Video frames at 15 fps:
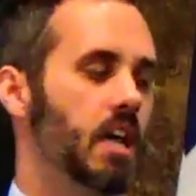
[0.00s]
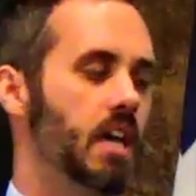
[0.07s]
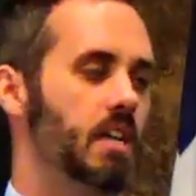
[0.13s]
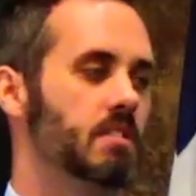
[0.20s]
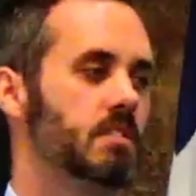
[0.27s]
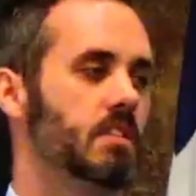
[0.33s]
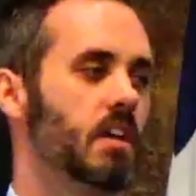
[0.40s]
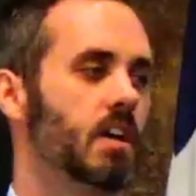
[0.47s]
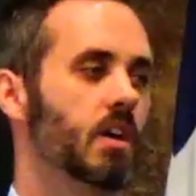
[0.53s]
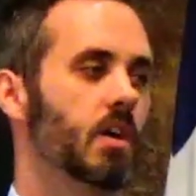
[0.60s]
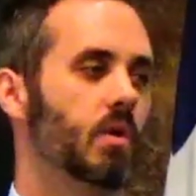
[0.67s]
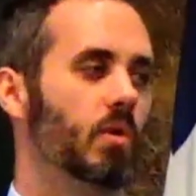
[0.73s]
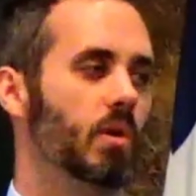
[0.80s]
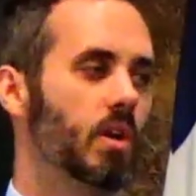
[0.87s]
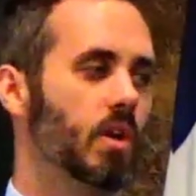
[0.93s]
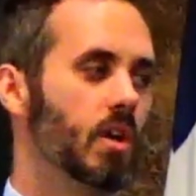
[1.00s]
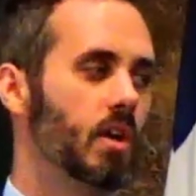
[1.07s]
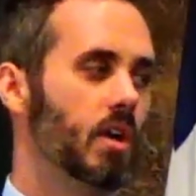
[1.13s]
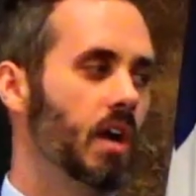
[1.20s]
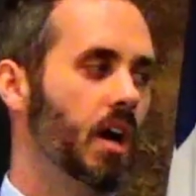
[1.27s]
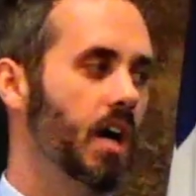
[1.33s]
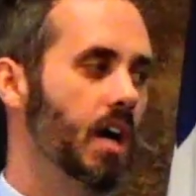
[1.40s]
And so
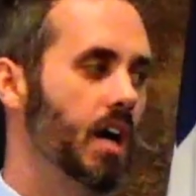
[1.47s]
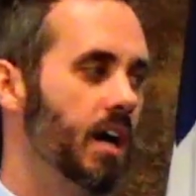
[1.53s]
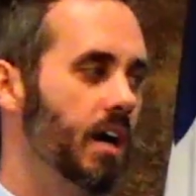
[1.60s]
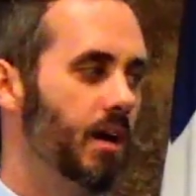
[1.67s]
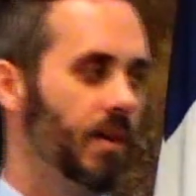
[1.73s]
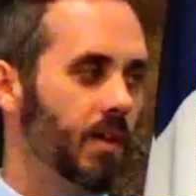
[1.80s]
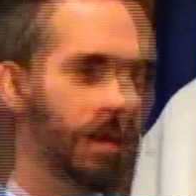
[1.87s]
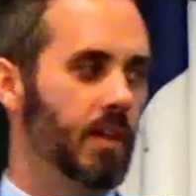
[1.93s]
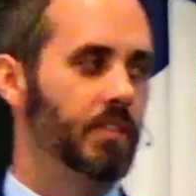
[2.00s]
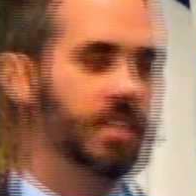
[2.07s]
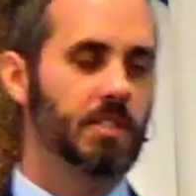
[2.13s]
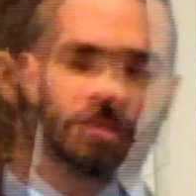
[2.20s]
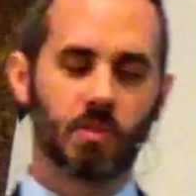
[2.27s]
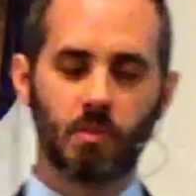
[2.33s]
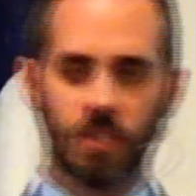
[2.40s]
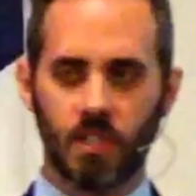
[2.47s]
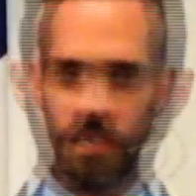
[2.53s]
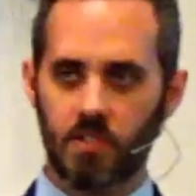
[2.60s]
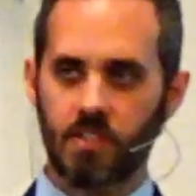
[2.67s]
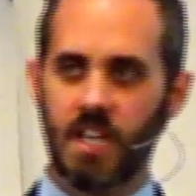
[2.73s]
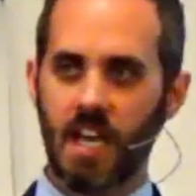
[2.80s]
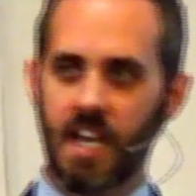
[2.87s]
uh, this was one of
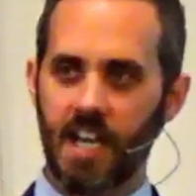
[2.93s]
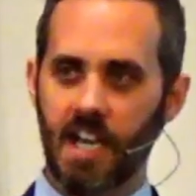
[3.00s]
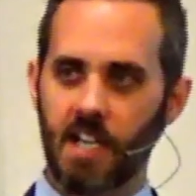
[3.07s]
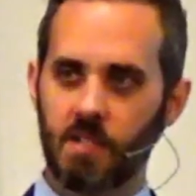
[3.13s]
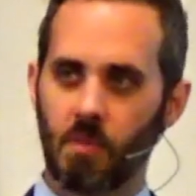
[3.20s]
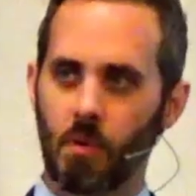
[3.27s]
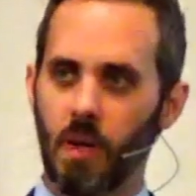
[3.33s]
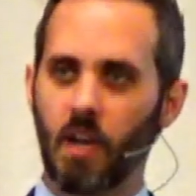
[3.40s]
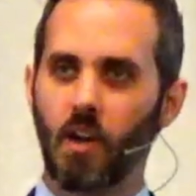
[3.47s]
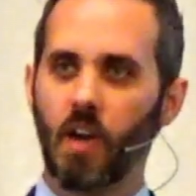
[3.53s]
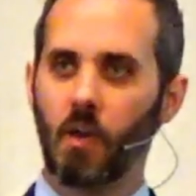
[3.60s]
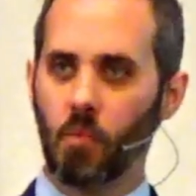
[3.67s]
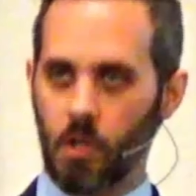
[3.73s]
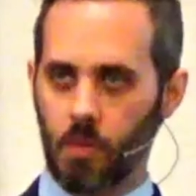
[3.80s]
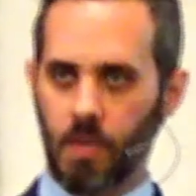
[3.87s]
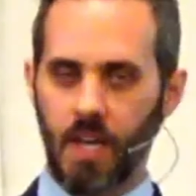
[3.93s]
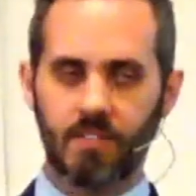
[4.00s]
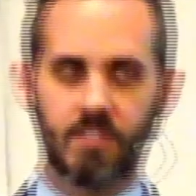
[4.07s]
those days where we're like, okay, what do we